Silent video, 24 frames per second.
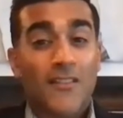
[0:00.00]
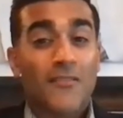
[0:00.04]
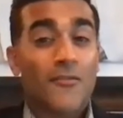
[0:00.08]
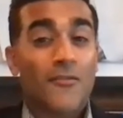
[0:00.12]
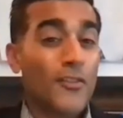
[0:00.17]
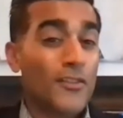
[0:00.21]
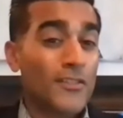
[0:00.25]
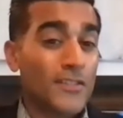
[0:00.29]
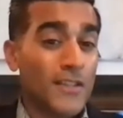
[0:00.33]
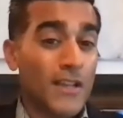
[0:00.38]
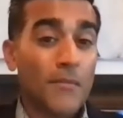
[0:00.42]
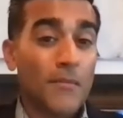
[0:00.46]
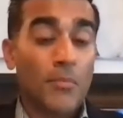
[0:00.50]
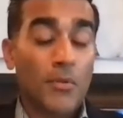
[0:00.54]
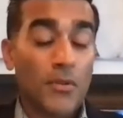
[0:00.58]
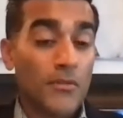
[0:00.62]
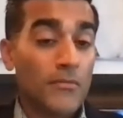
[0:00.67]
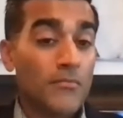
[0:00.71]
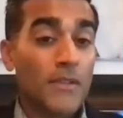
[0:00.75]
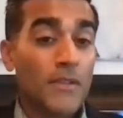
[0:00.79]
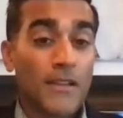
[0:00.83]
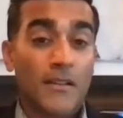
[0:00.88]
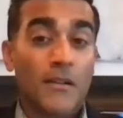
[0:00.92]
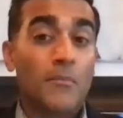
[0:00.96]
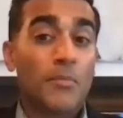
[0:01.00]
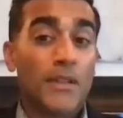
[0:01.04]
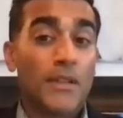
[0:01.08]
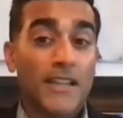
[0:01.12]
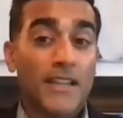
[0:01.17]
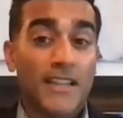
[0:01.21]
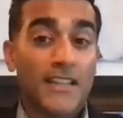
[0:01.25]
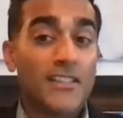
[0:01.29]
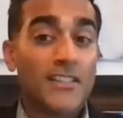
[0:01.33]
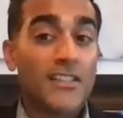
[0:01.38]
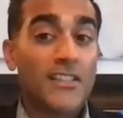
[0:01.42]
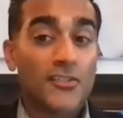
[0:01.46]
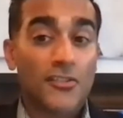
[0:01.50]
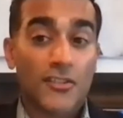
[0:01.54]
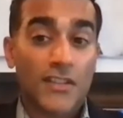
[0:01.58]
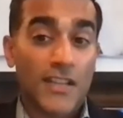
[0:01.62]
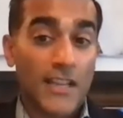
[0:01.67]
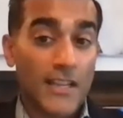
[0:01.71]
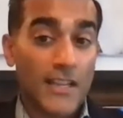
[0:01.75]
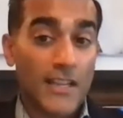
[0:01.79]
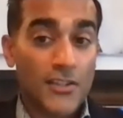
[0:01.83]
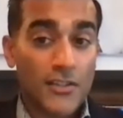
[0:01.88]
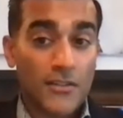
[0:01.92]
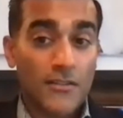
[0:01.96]
For example, like completing a
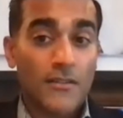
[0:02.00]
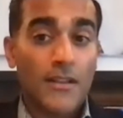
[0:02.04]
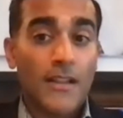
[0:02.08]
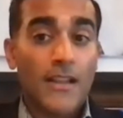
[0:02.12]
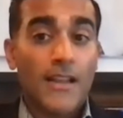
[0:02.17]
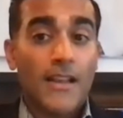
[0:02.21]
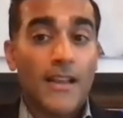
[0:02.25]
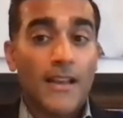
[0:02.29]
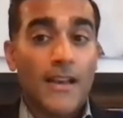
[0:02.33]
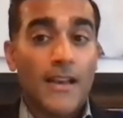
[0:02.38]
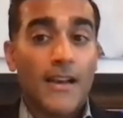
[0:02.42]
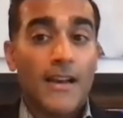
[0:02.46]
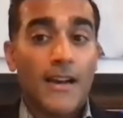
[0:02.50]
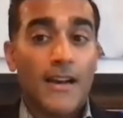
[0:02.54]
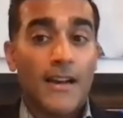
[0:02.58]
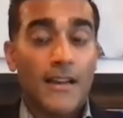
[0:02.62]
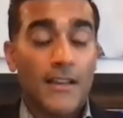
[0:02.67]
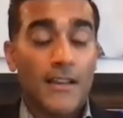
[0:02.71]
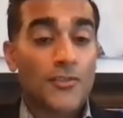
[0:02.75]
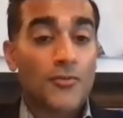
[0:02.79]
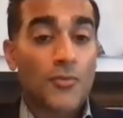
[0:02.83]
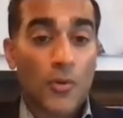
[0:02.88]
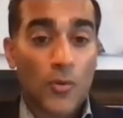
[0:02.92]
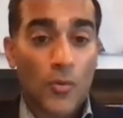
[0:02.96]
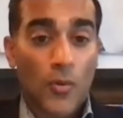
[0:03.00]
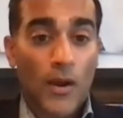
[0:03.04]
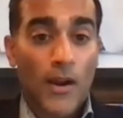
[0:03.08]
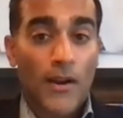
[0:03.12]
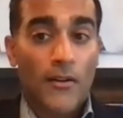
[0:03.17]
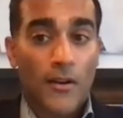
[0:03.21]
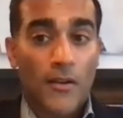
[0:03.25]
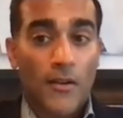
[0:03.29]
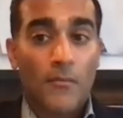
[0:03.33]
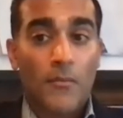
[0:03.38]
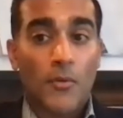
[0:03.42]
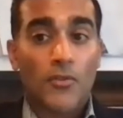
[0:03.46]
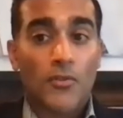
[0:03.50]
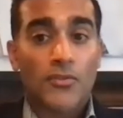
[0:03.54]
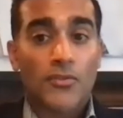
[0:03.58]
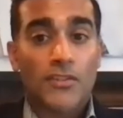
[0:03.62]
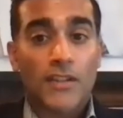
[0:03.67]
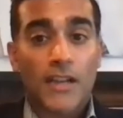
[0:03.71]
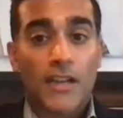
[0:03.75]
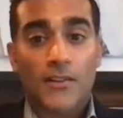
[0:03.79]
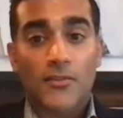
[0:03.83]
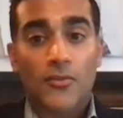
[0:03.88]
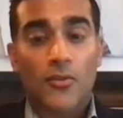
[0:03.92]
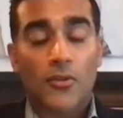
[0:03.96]
dissertation uh, is required in most
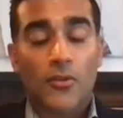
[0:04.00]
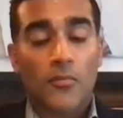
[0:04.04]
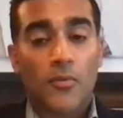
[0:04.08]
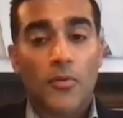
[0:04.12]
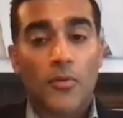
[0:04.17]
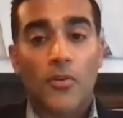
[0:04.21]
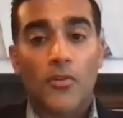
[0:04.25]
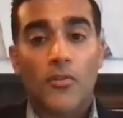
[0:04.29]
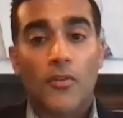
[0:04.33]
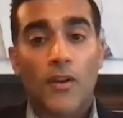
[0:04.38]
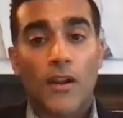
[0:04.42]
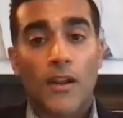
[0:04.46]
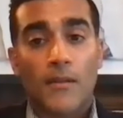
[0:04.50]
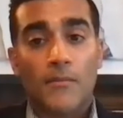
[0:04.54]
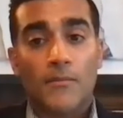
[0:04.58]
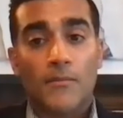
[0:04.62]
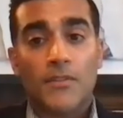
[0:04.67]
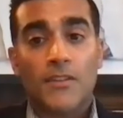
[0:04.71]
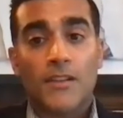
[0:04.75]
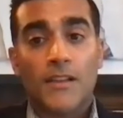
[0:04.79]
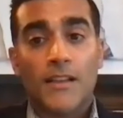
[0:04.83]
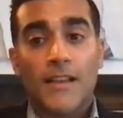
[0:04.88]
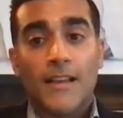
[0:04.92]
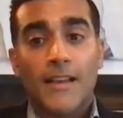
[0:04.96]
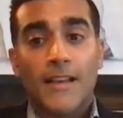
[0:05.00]
doctoral programs.